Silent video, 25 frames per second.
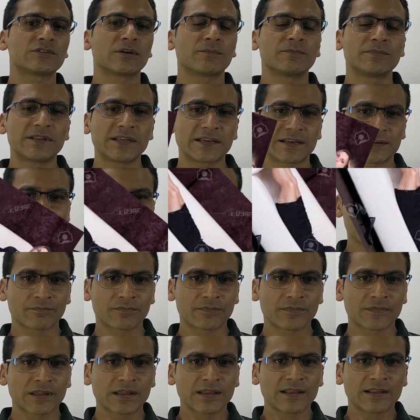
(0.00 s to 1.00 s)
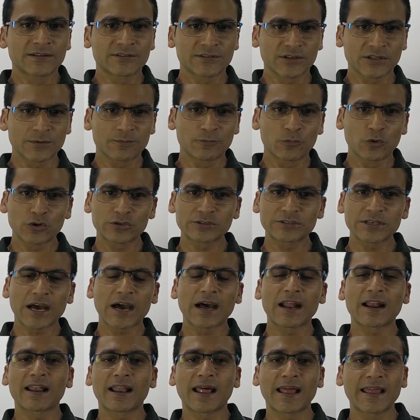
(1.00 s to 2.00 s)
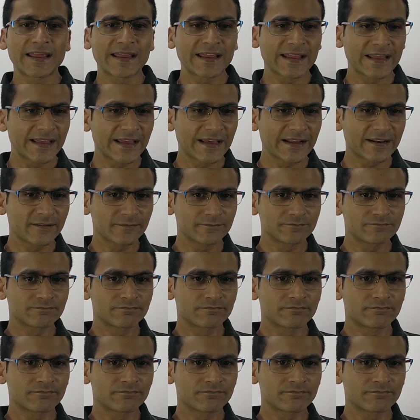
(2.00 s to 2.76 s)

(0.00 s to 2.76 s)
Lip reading: something. So the books are lying here.